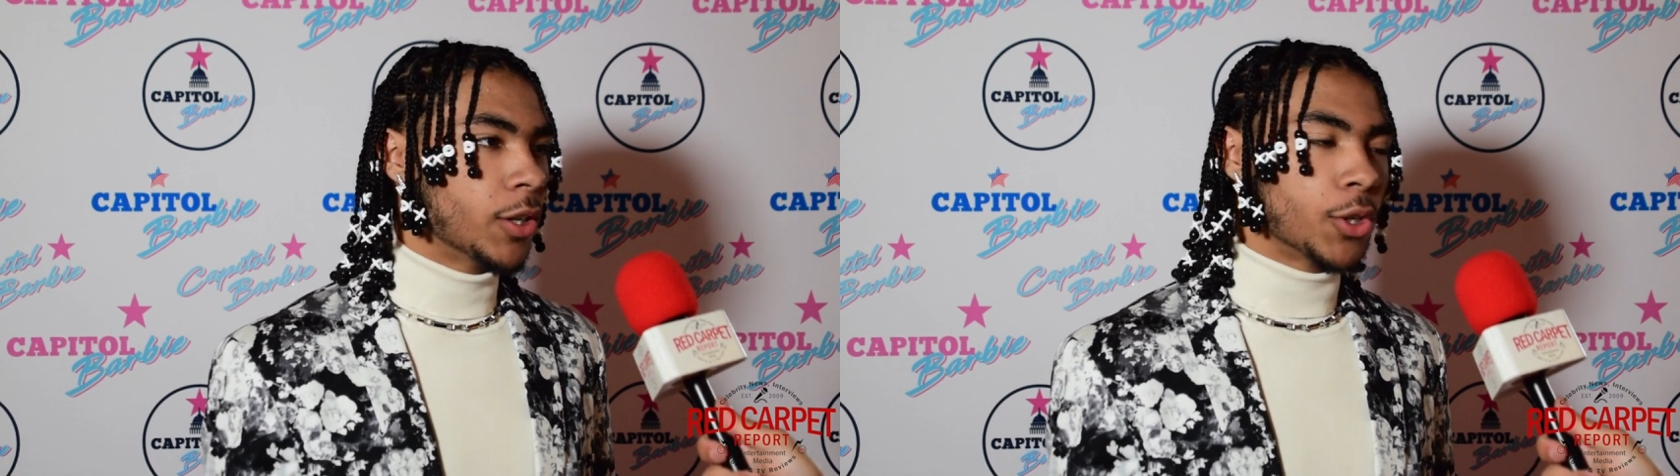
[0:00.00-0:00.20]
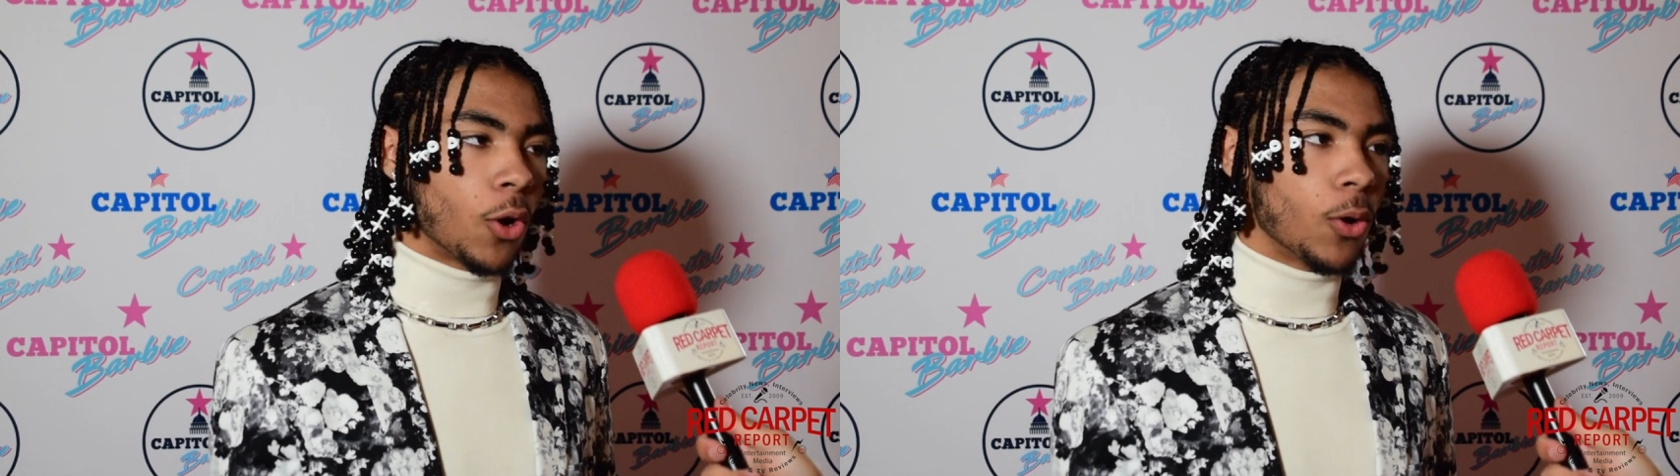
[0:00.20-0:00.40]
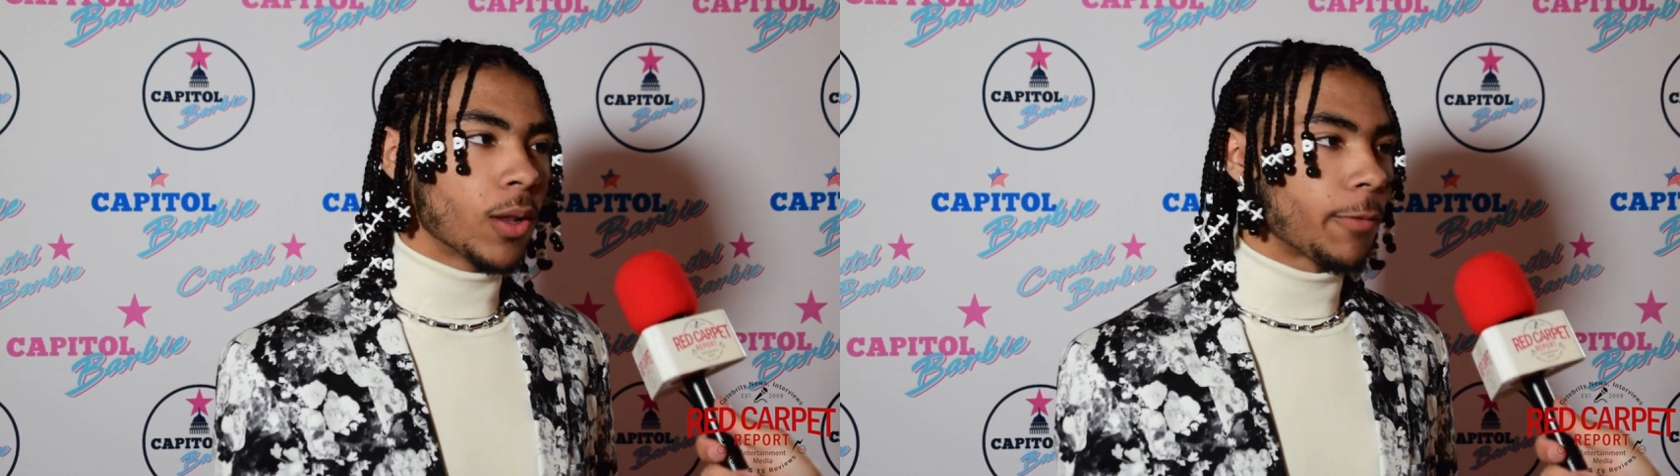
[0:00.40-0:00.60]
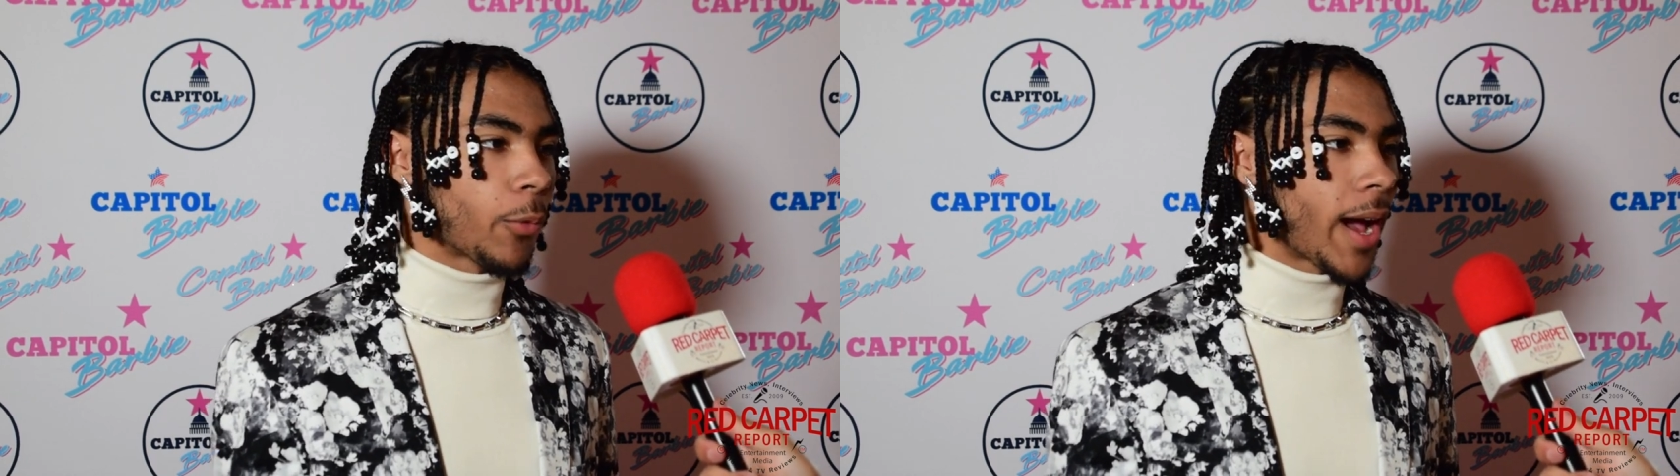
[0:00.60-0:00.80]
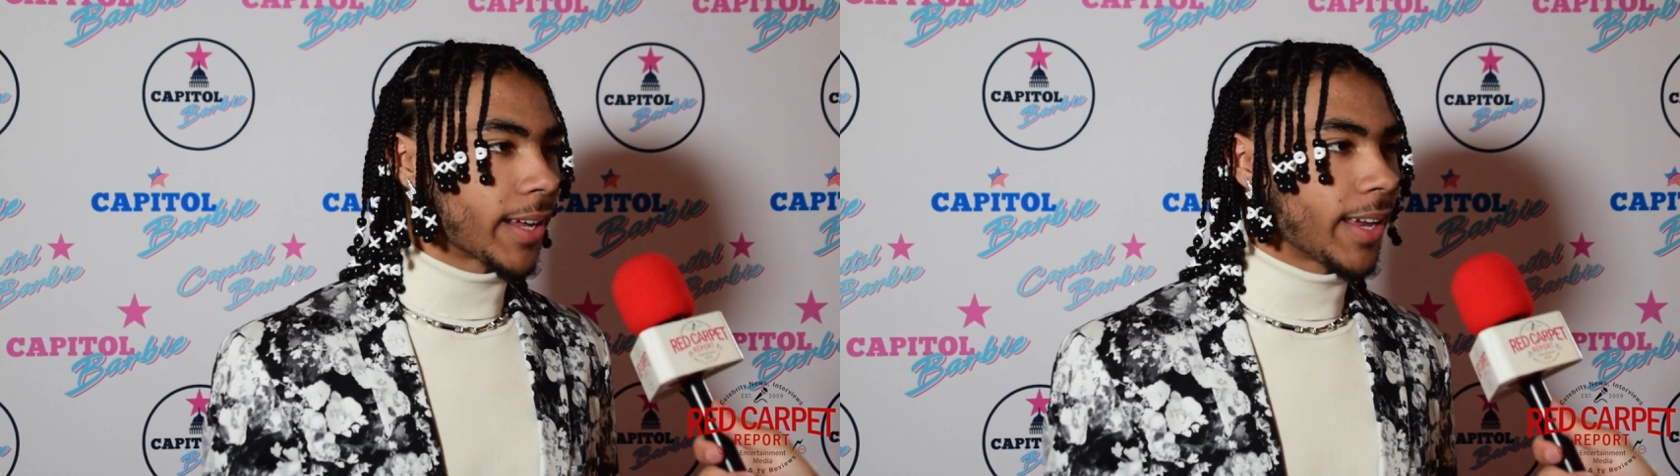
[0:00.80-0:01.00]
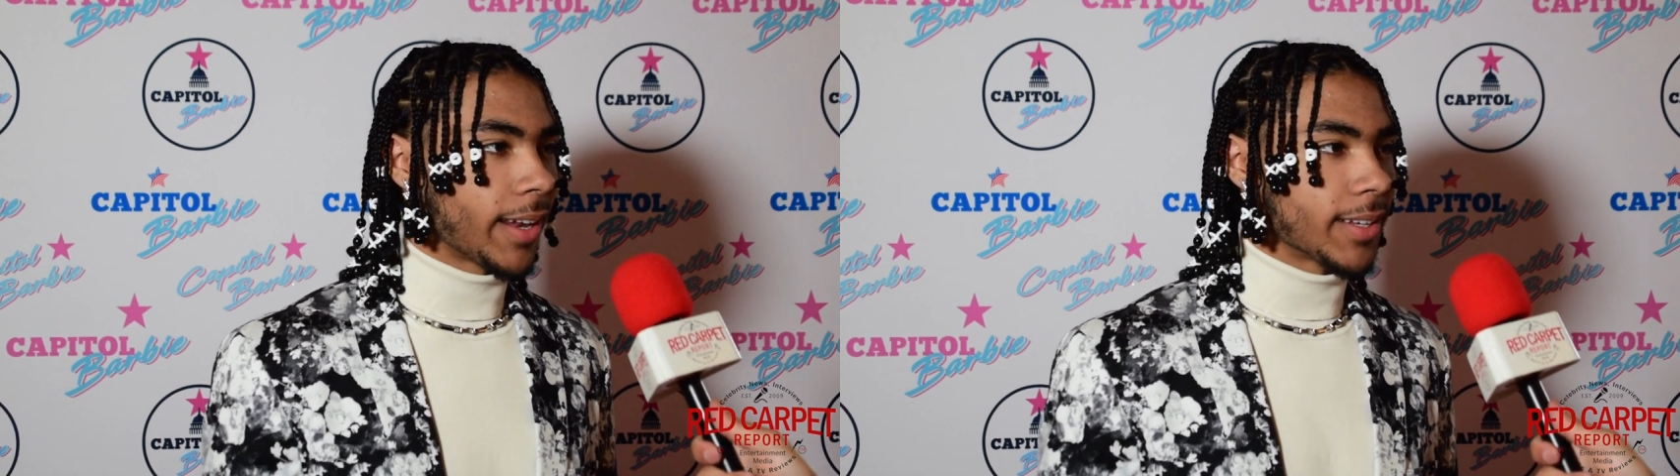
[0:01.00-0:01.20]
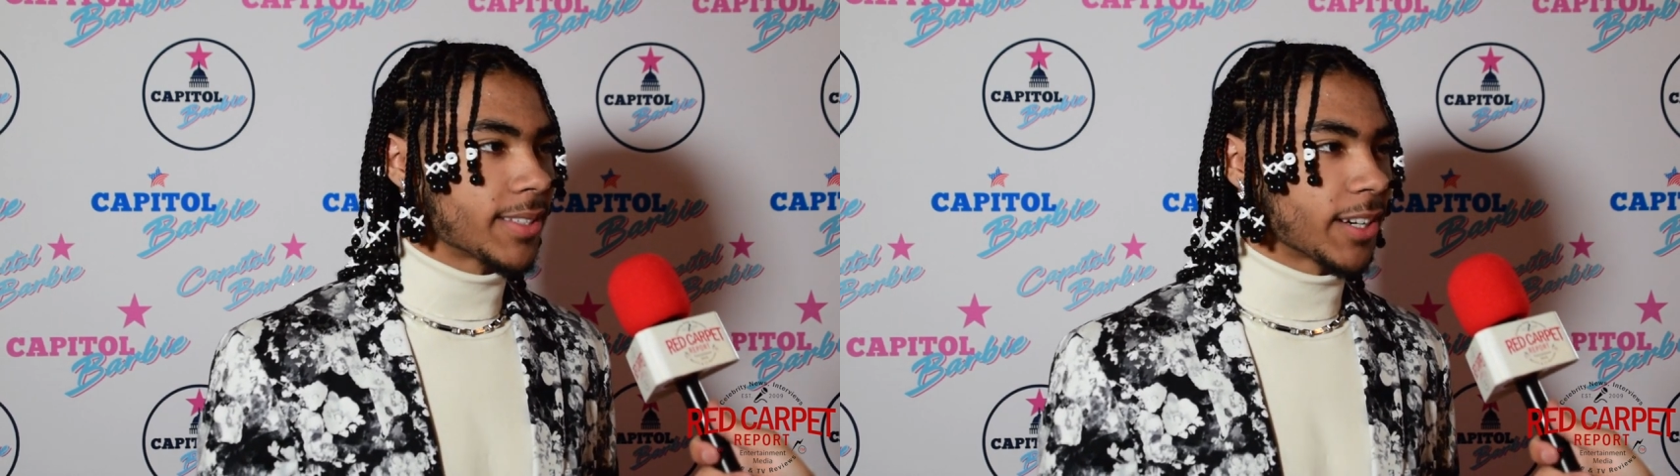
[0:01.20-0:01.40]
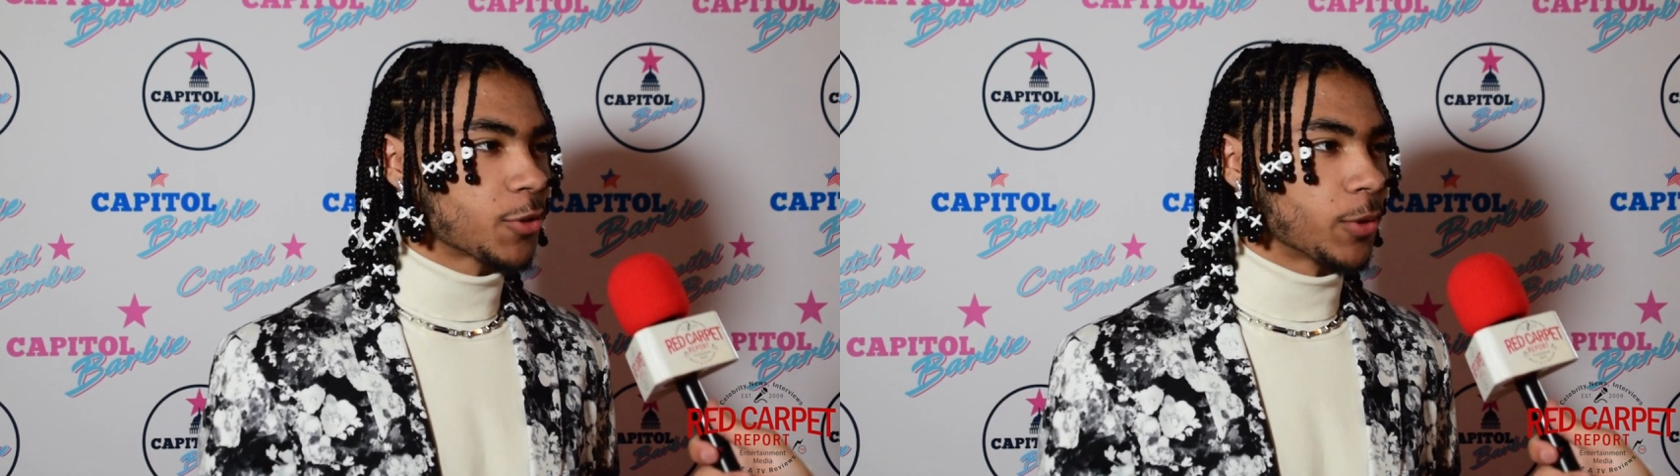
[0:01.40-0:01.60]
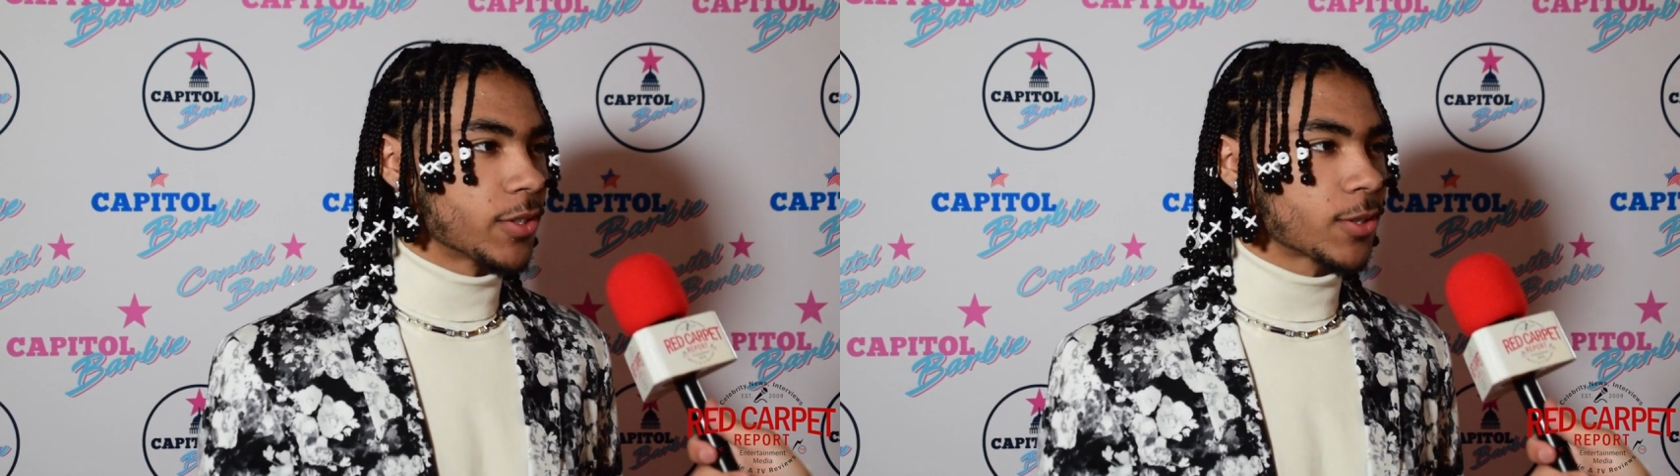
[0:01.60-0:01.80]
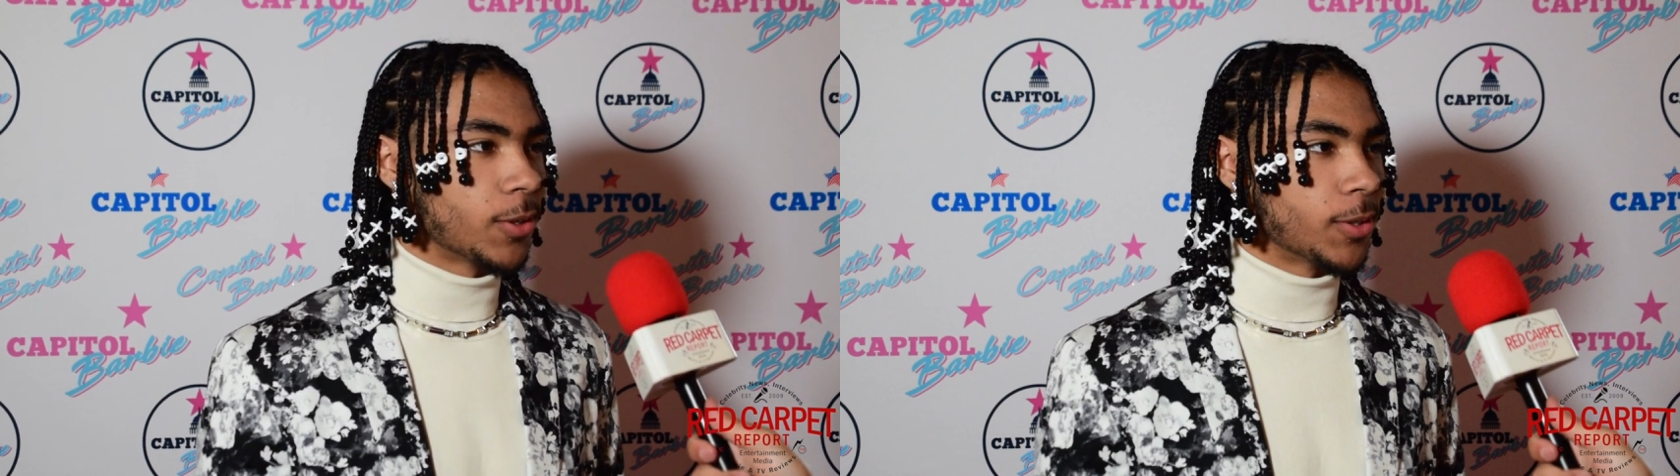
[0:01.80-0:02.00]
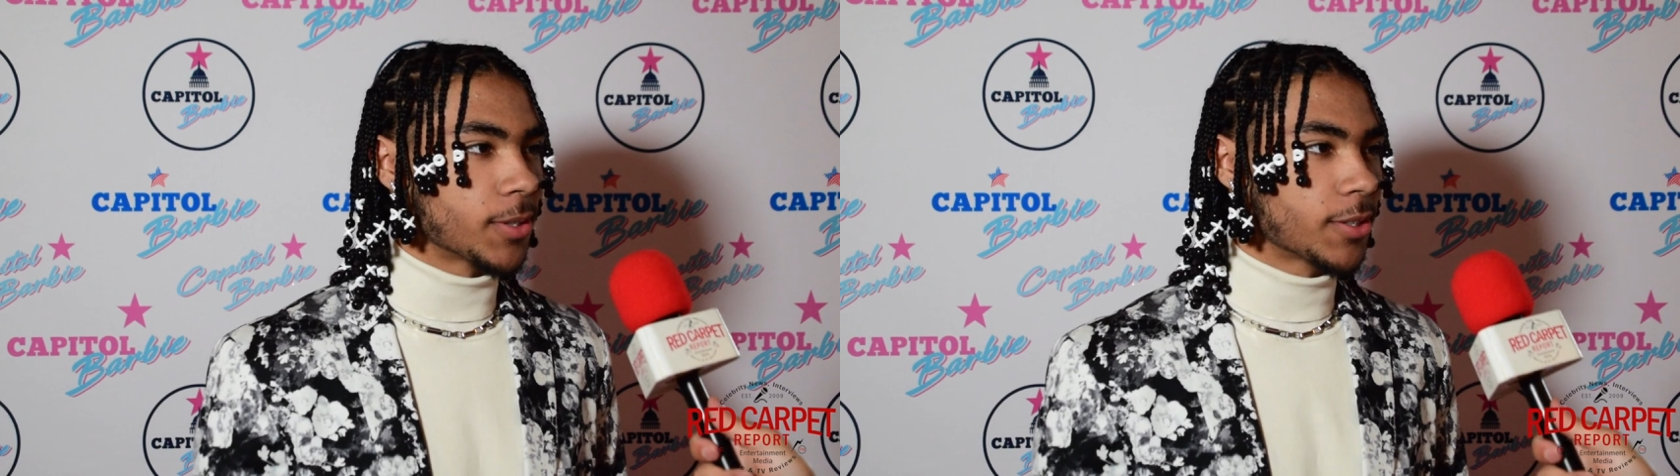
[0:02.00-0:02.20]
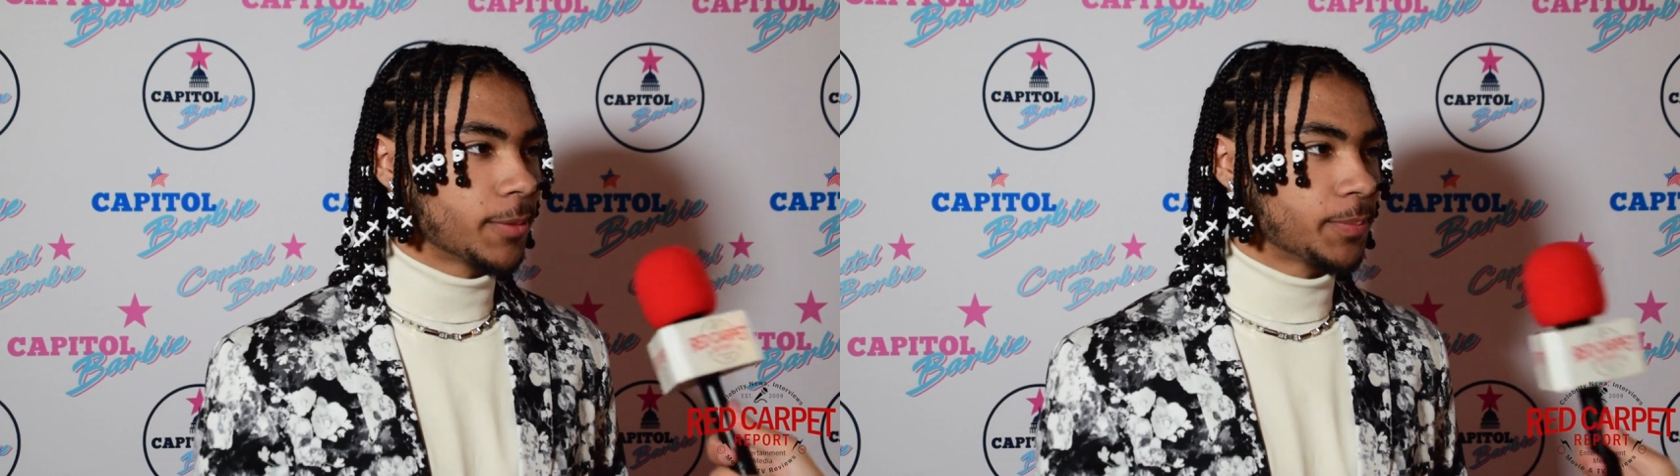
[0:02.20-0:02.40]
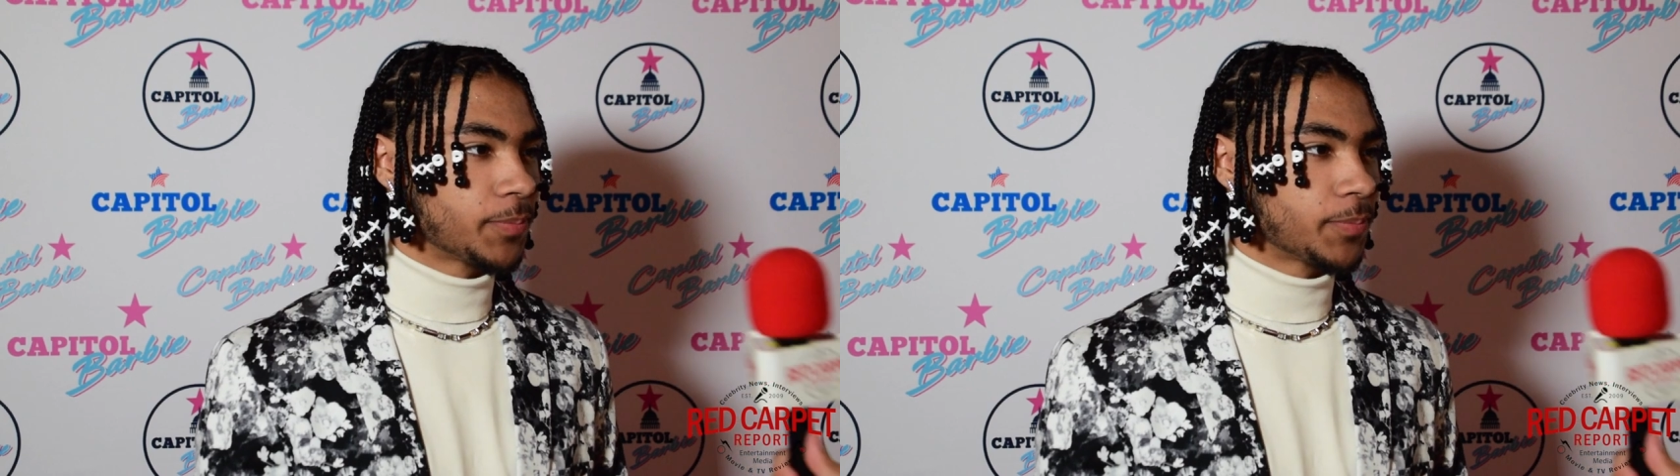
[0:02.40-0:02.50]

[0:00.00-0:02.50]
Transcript: goal of eradicating sexual assault.